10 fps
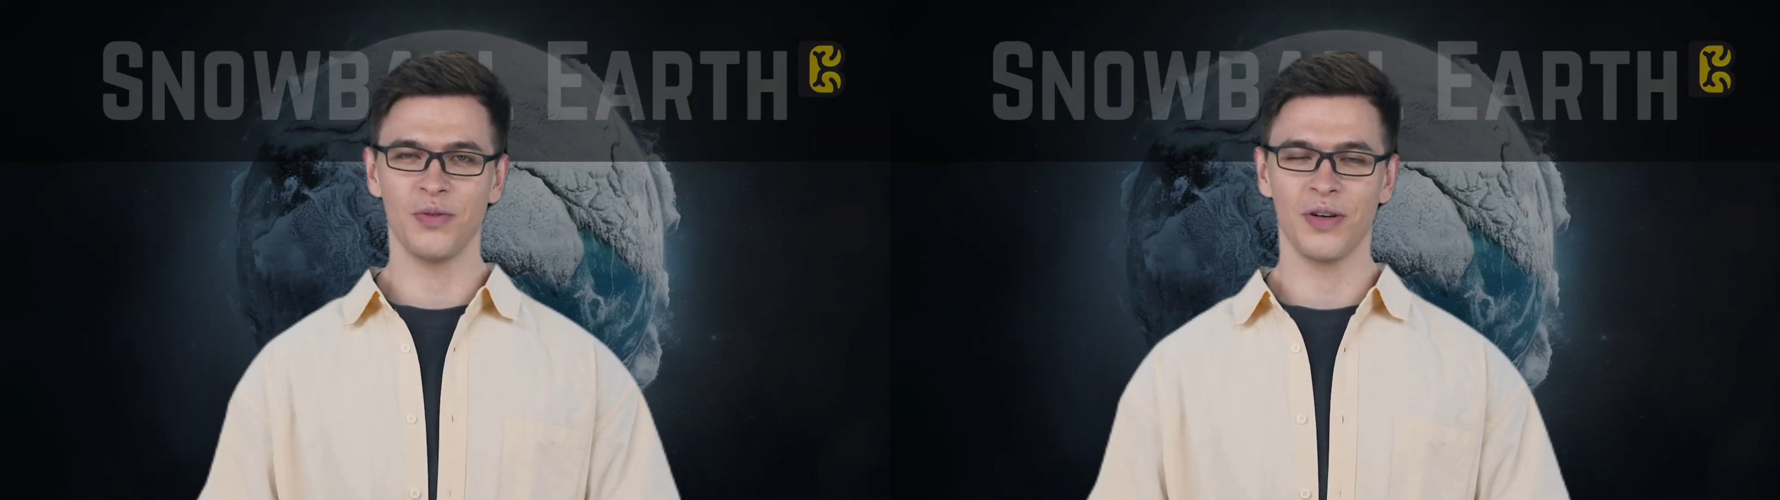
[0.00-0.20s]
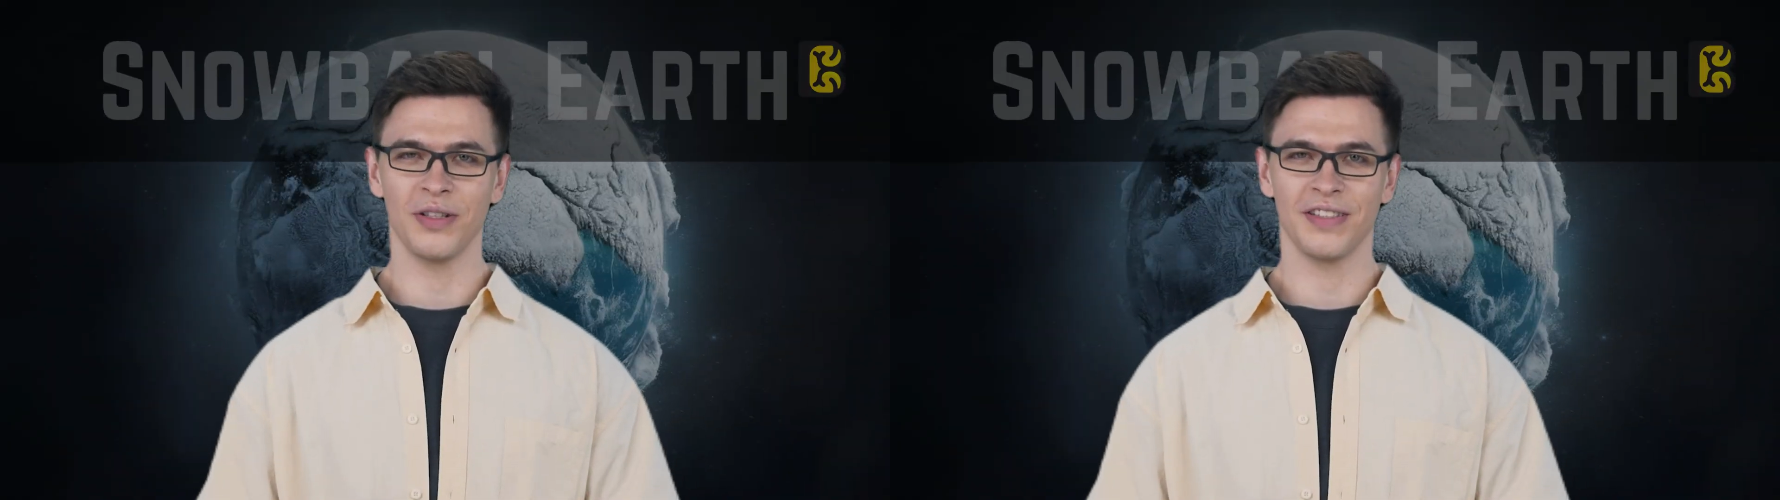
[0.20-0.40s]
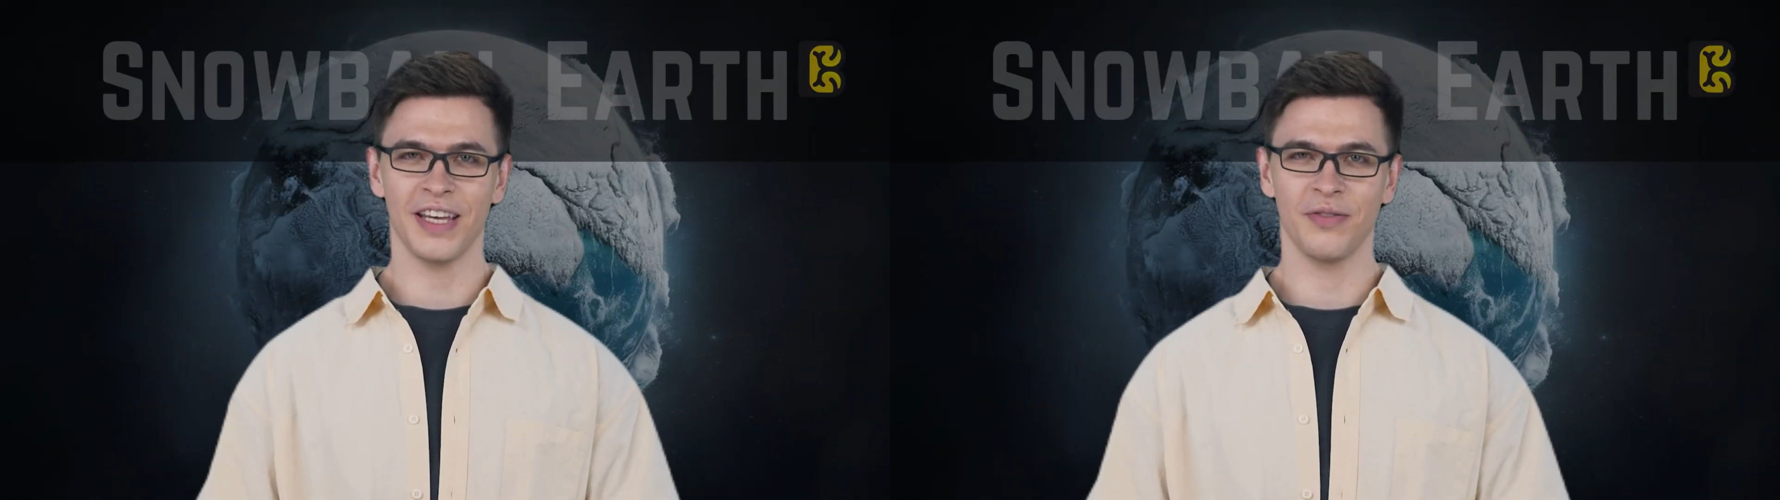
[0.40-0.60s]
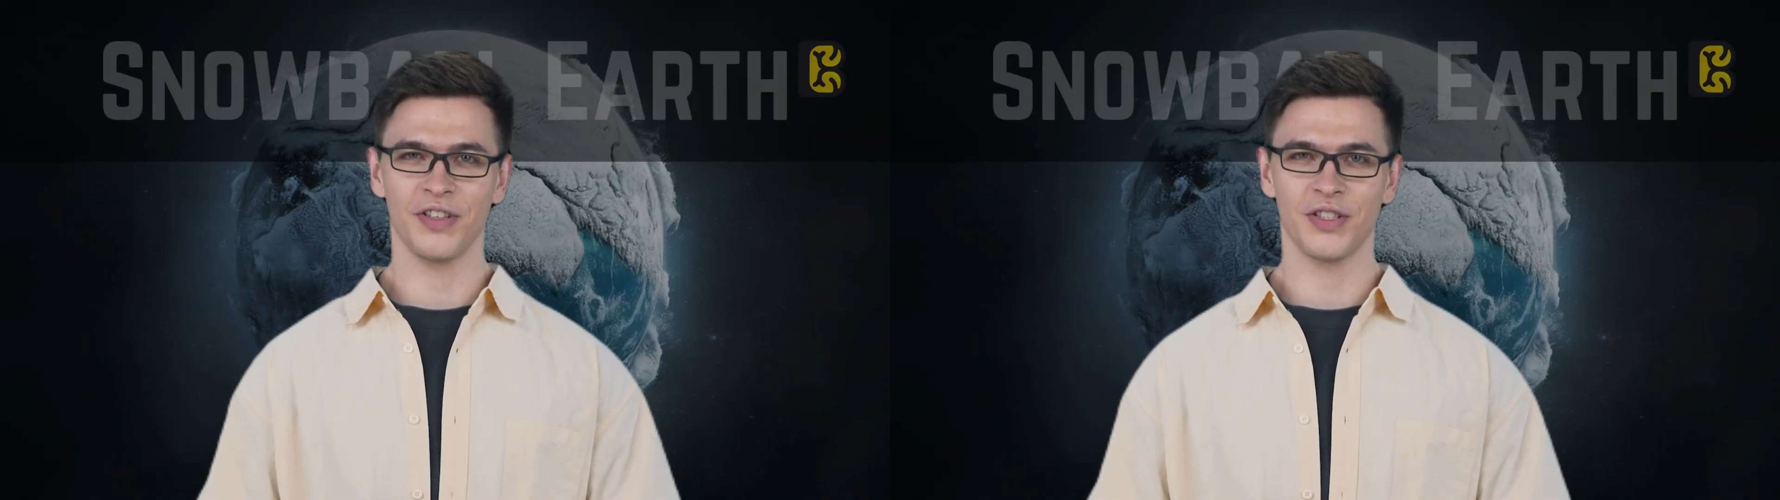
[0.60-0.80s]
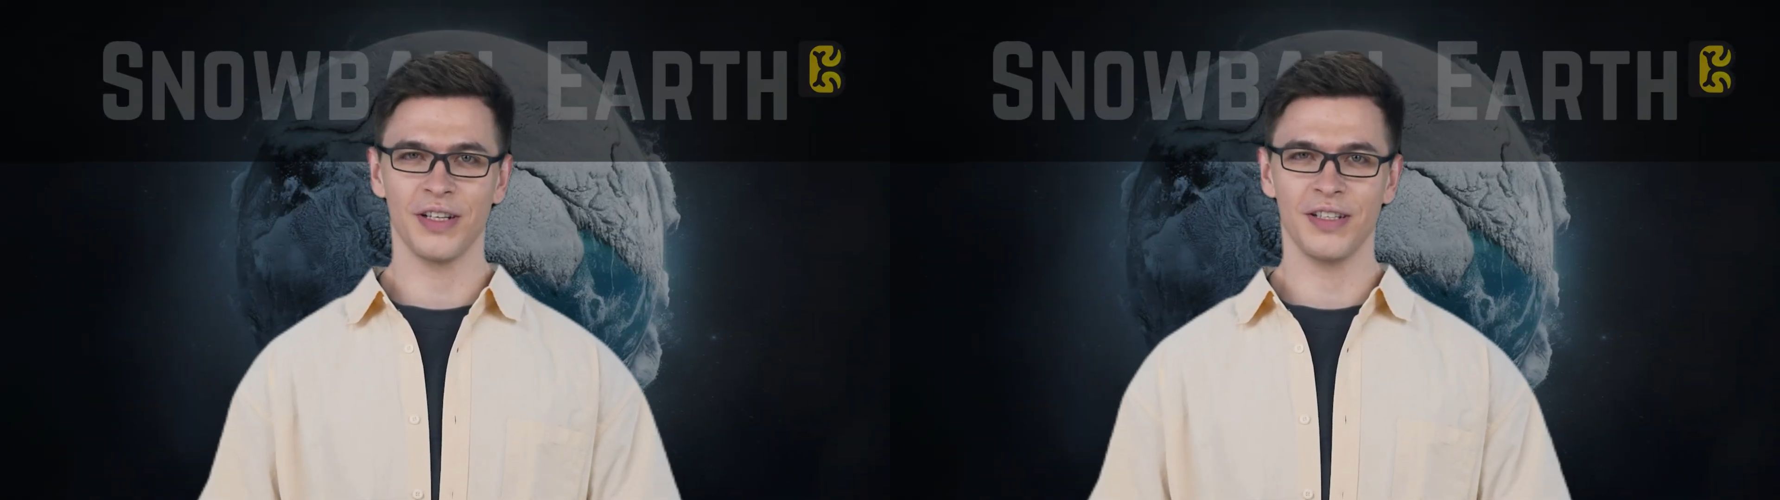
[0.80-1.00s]
world and
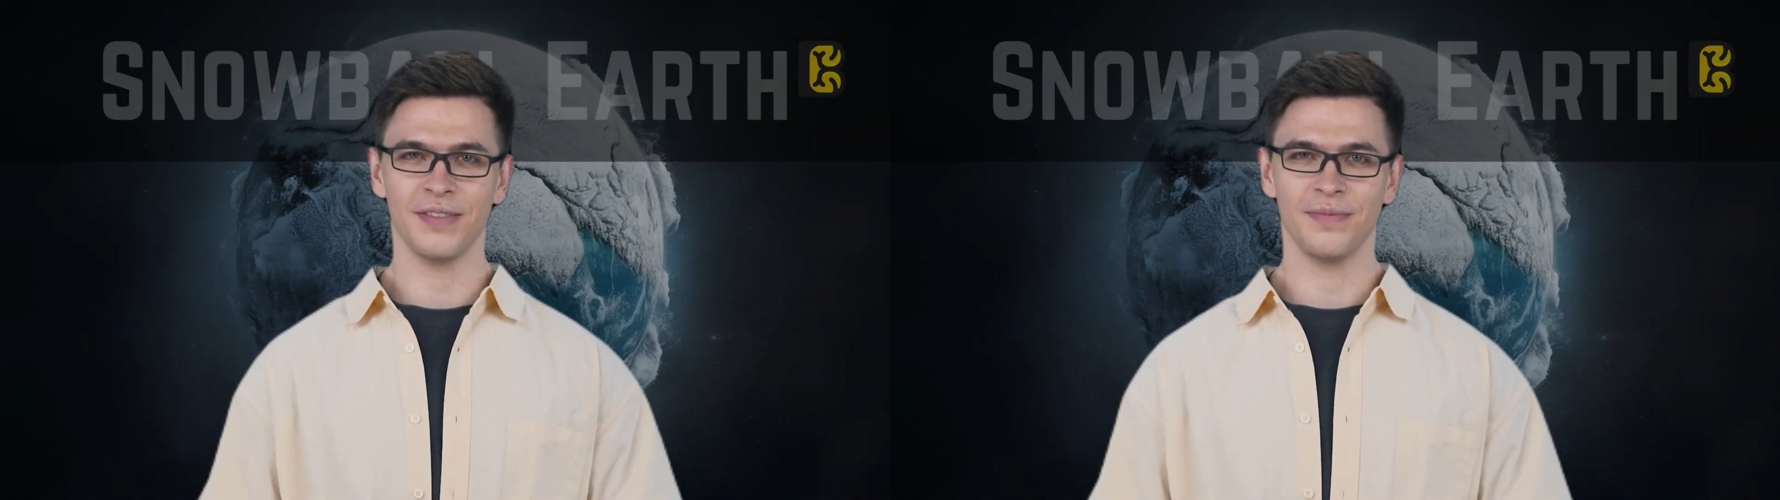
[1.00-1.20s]
return.